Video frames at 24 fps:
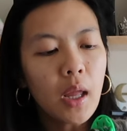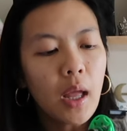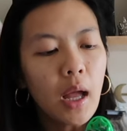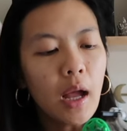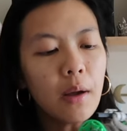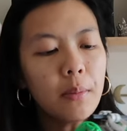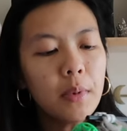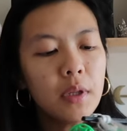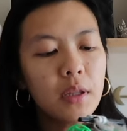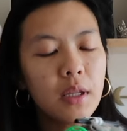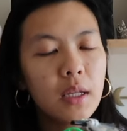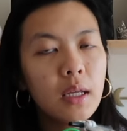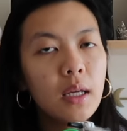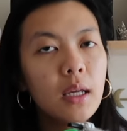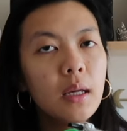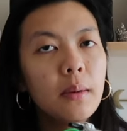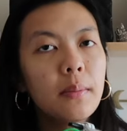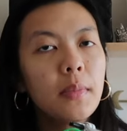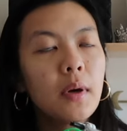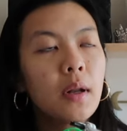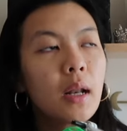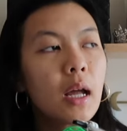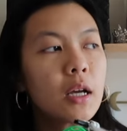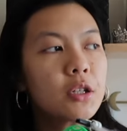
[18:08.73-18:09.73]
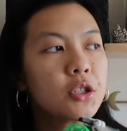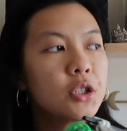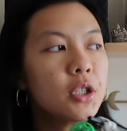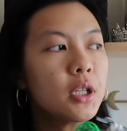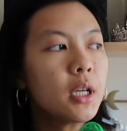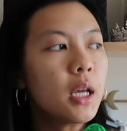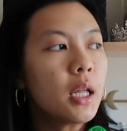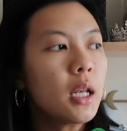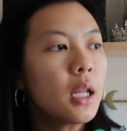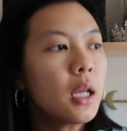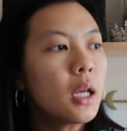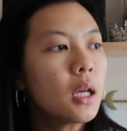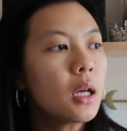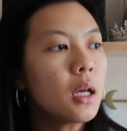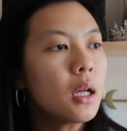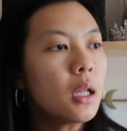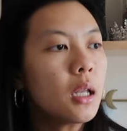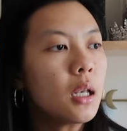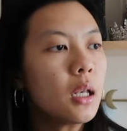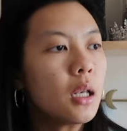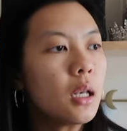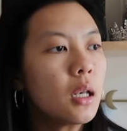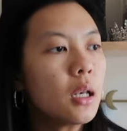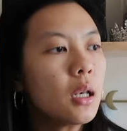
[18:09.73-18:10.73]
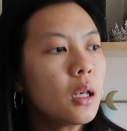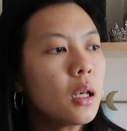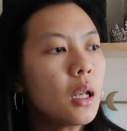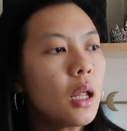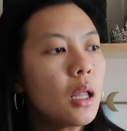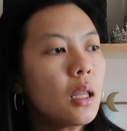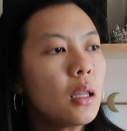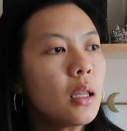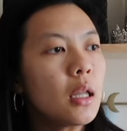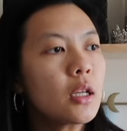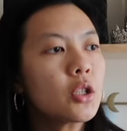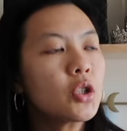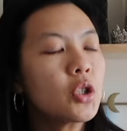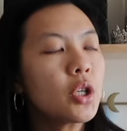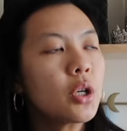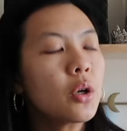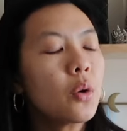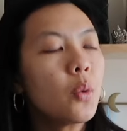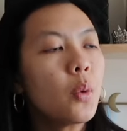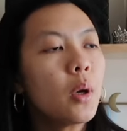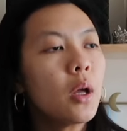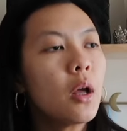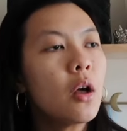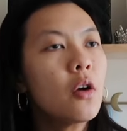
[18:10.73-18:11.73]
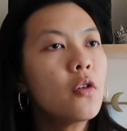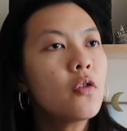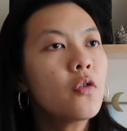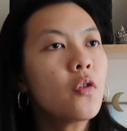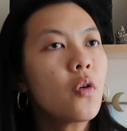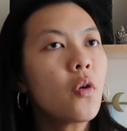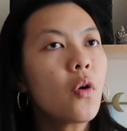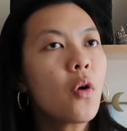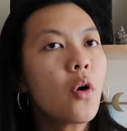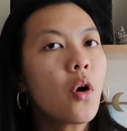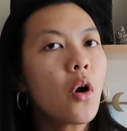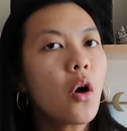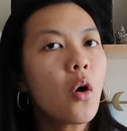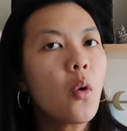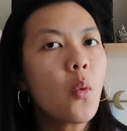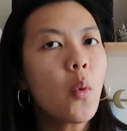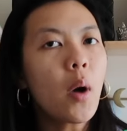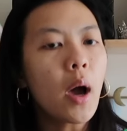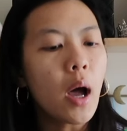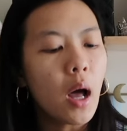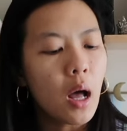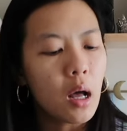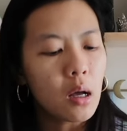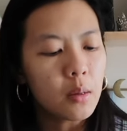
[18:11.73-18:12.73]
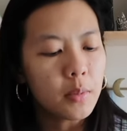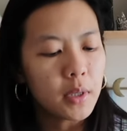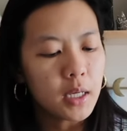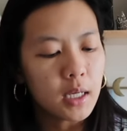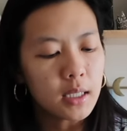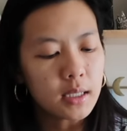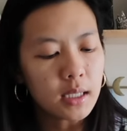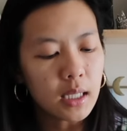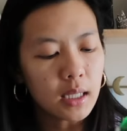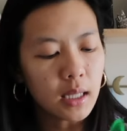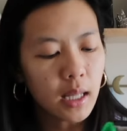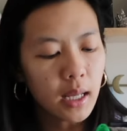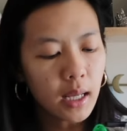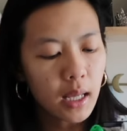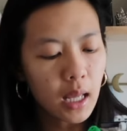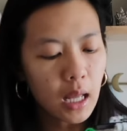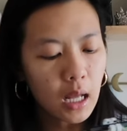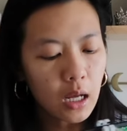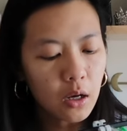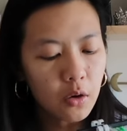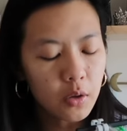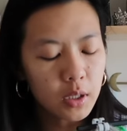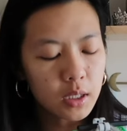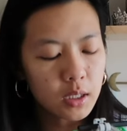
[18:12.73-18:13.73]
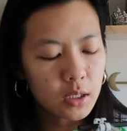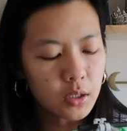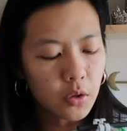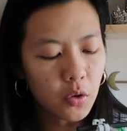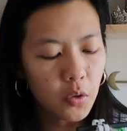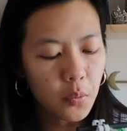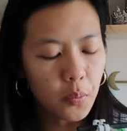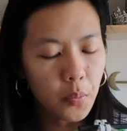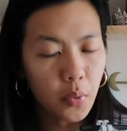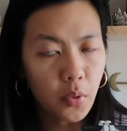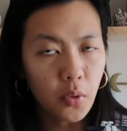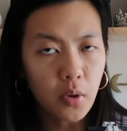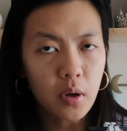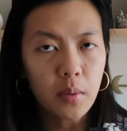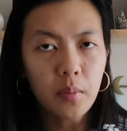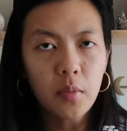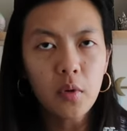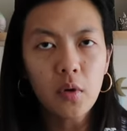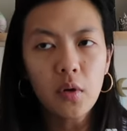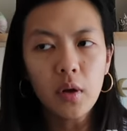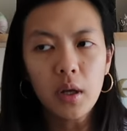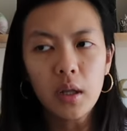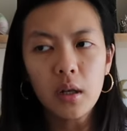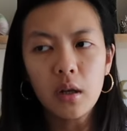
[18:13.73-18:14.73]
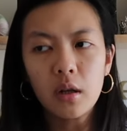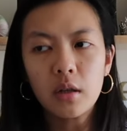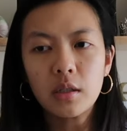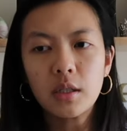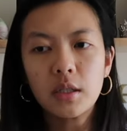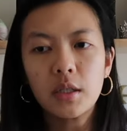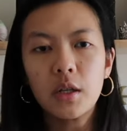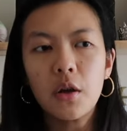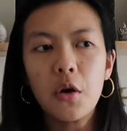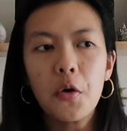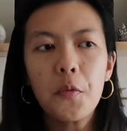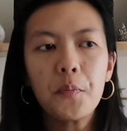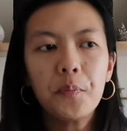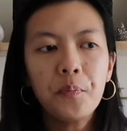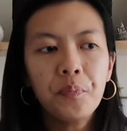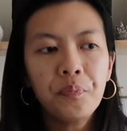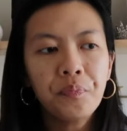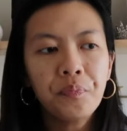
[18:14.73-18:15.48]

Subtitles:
I've been thinking about actually getting an electric wheel for a while, because I like how it's so portable, and also